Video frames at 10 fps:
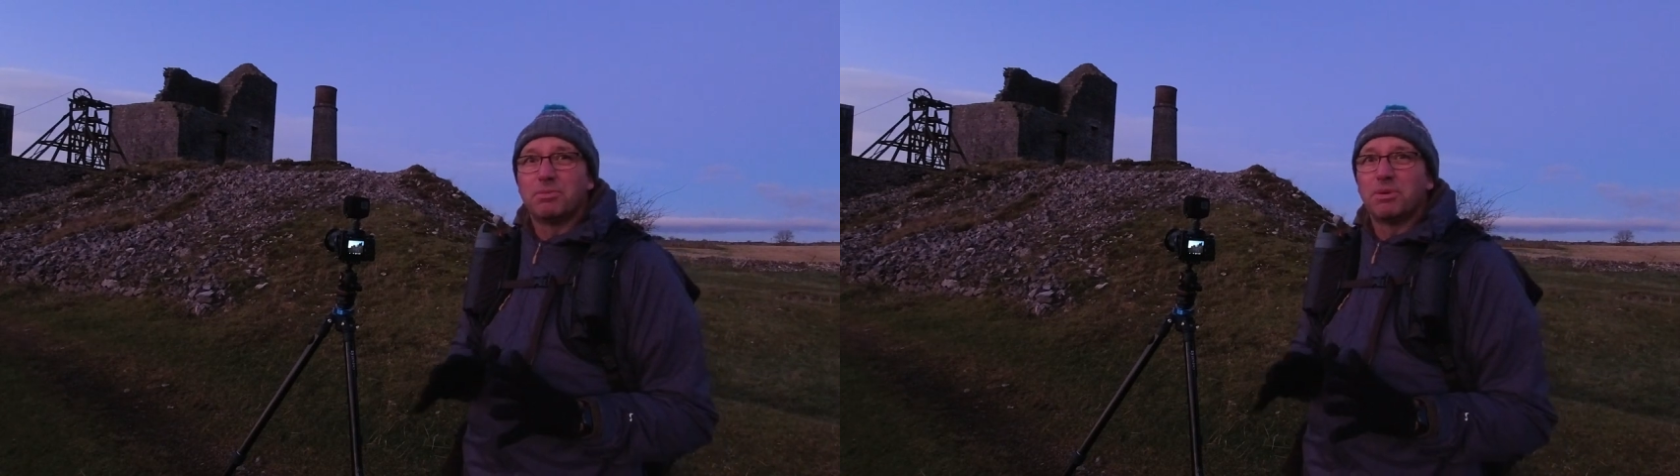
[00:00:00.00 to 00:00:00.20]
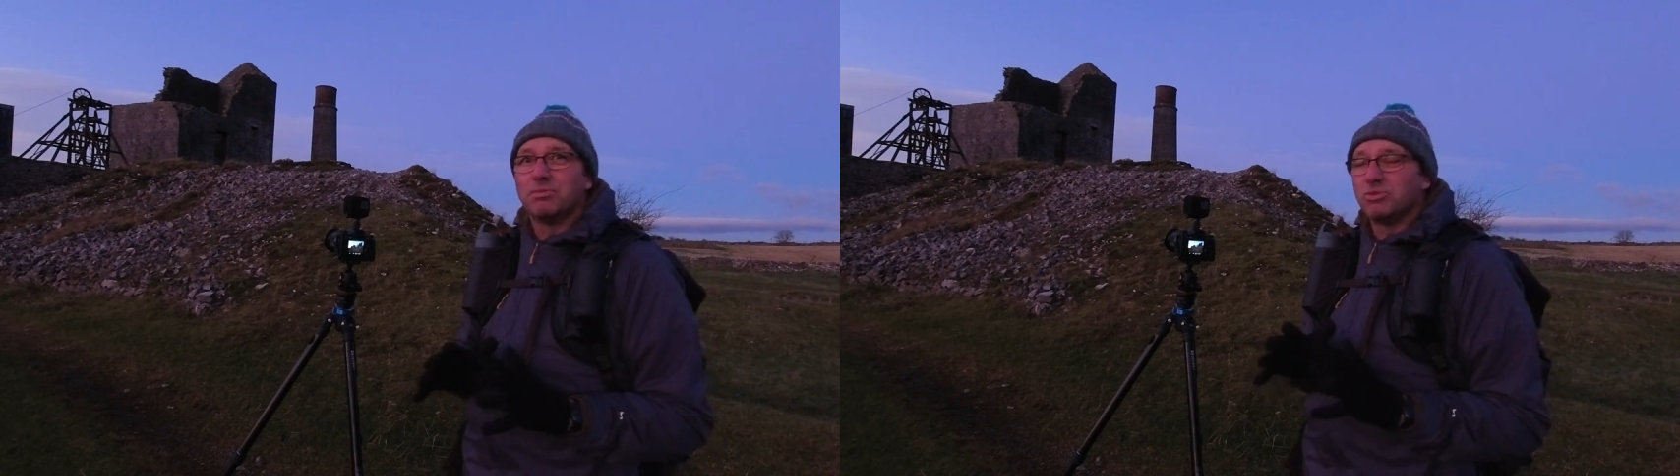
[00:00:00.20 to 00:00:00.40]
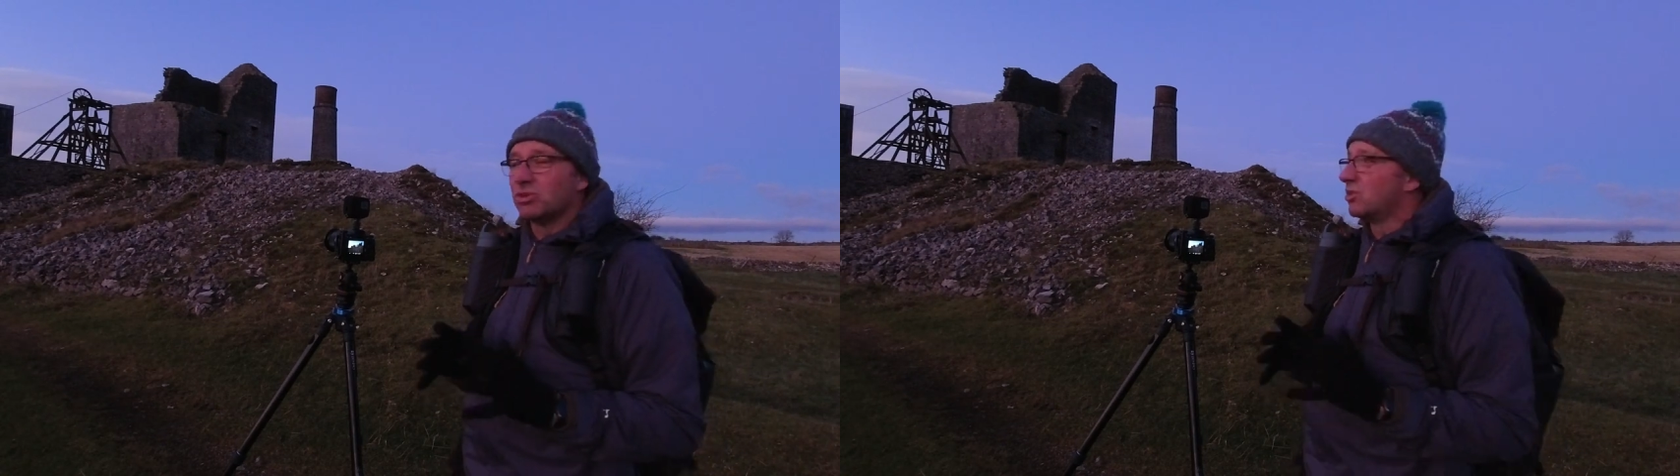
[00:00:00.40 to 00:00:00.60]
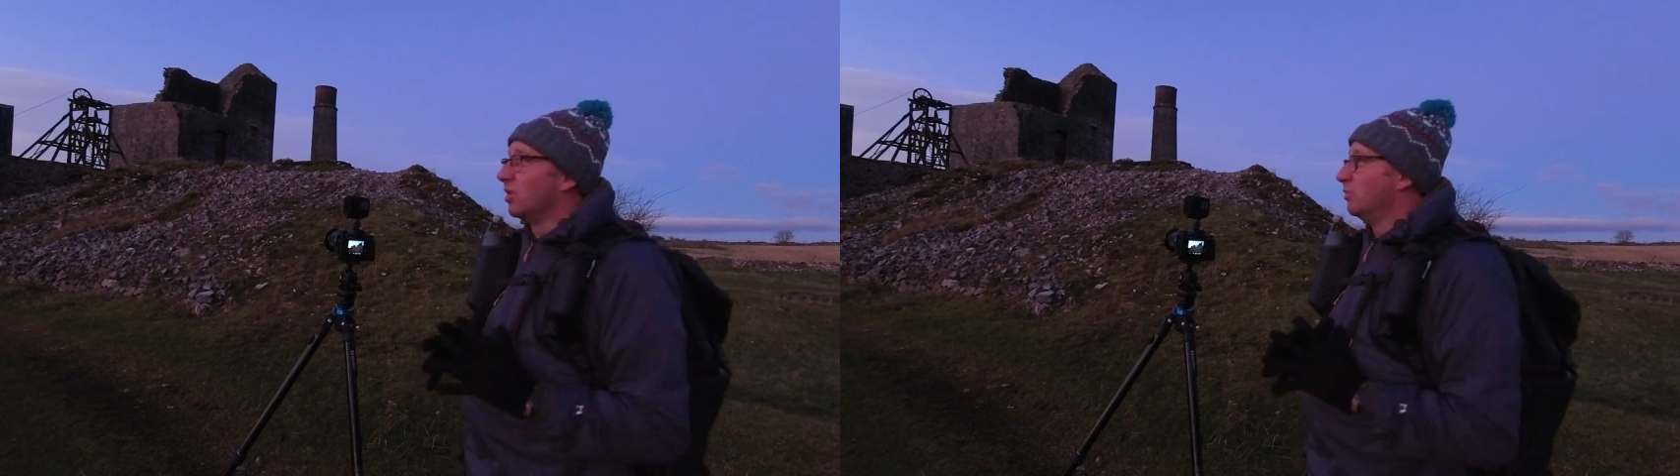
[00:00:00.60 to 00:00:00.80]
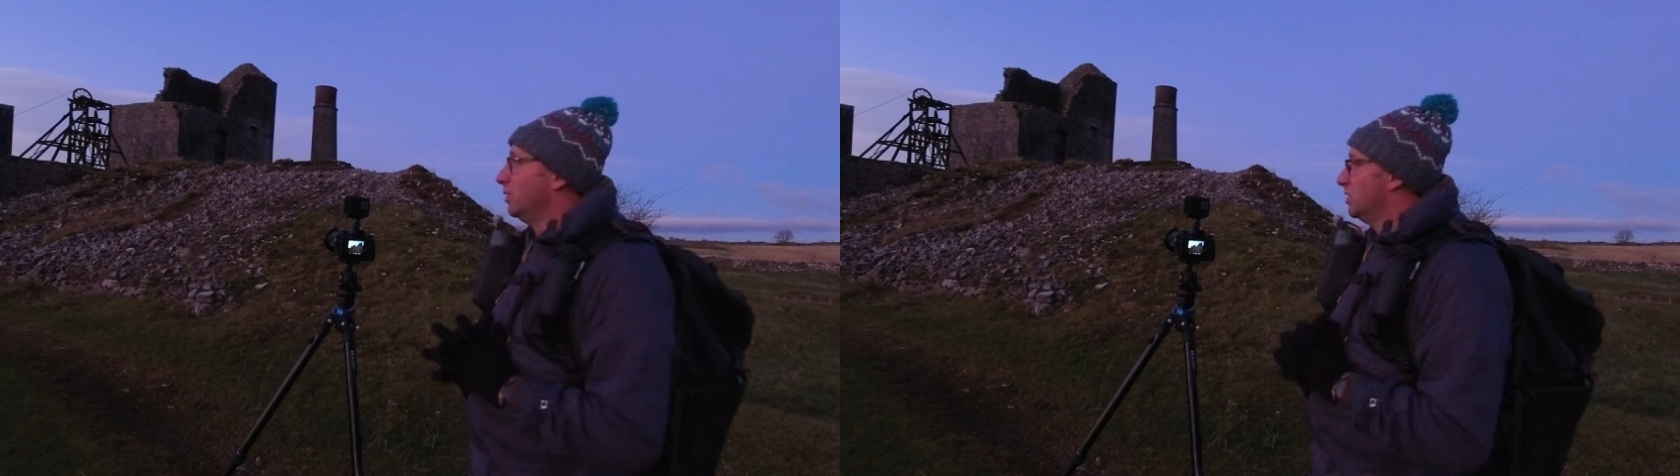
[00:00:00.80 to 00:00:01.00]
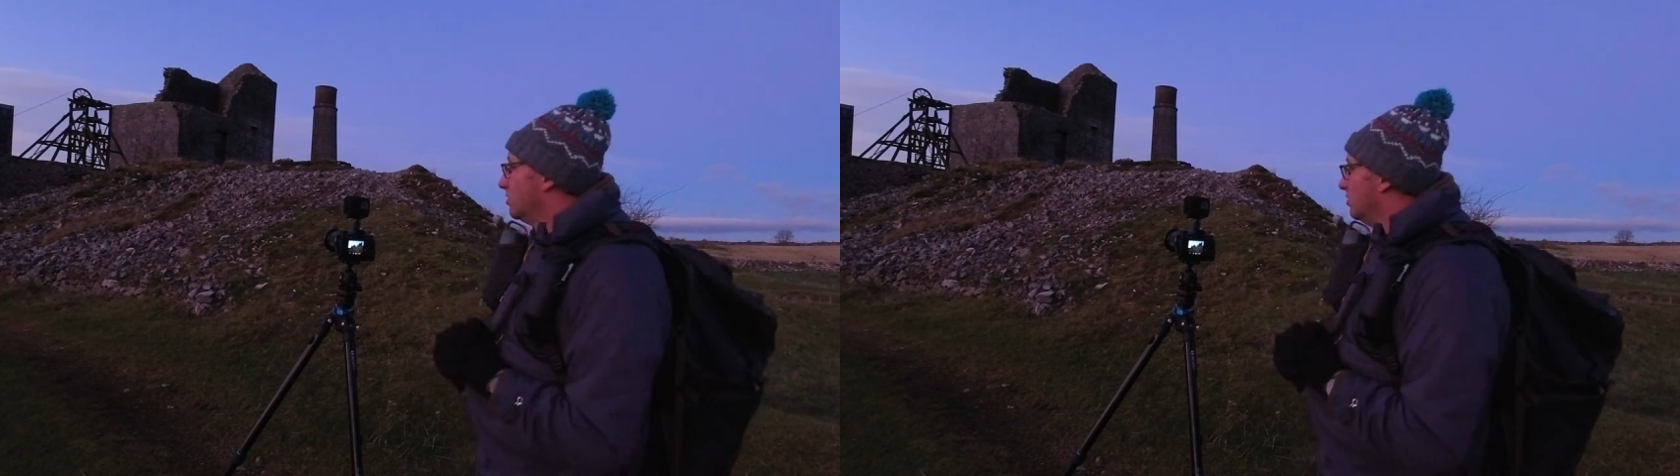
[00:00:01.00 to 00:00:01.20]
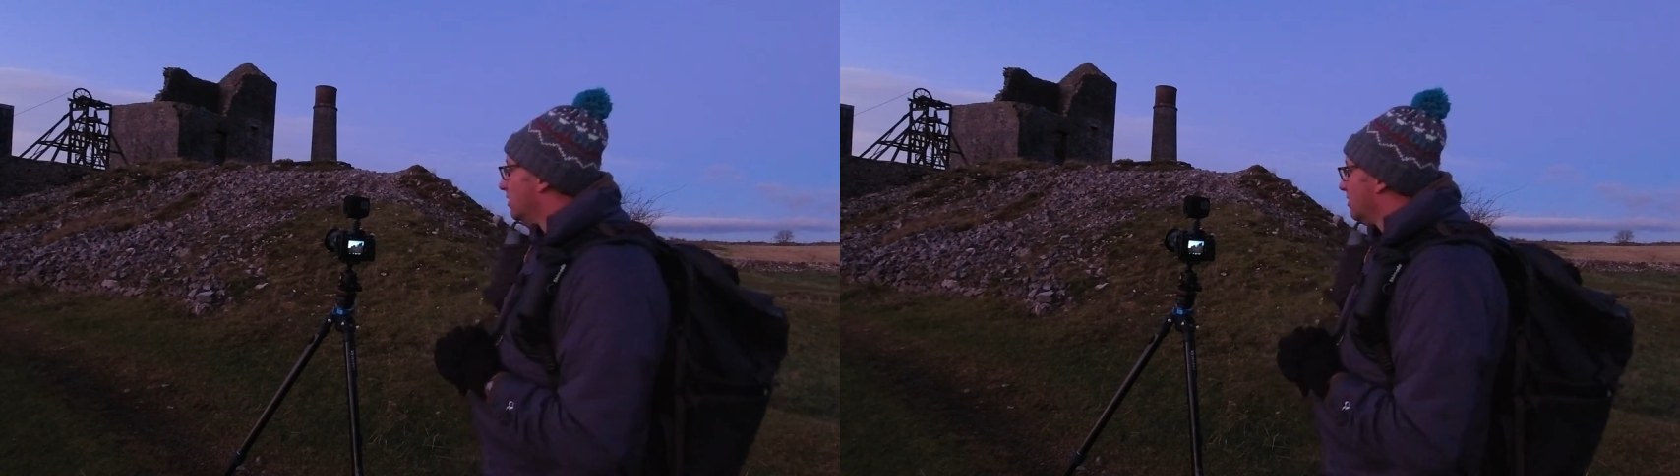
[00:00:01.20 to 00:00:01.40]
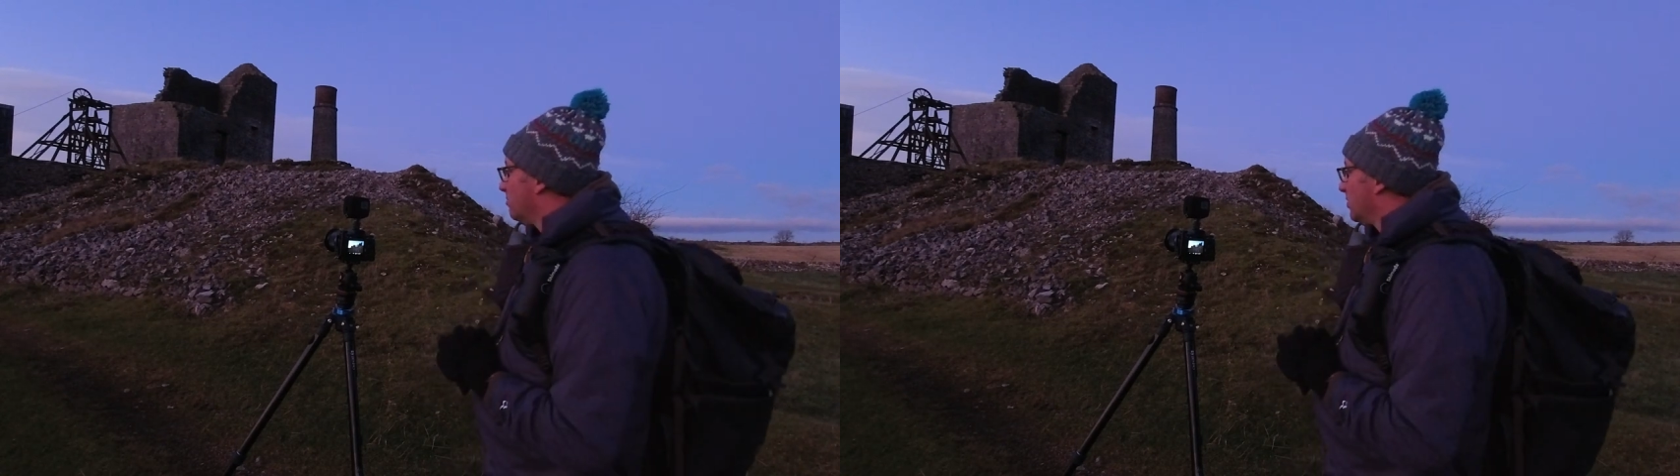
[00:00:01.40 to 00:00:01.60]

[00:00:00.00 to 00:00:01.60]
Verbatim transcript: but I'm just hoping it's going to give